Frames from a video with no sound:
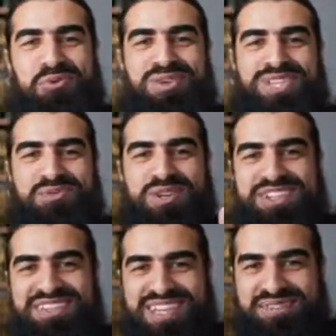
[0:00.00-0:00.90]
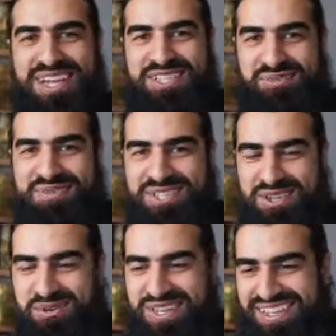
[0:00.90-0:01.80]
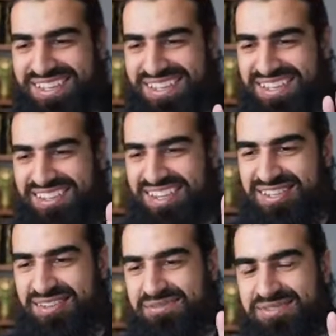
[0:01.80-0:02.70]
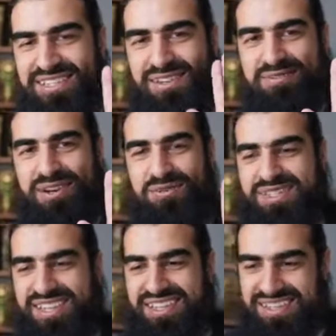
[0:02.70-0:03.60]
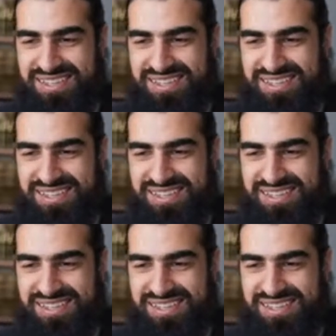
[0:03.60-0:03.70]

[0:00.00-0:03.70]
we'll just watch it on David Attenborough's show. Yeah, that's enough. That's how far we'll stay.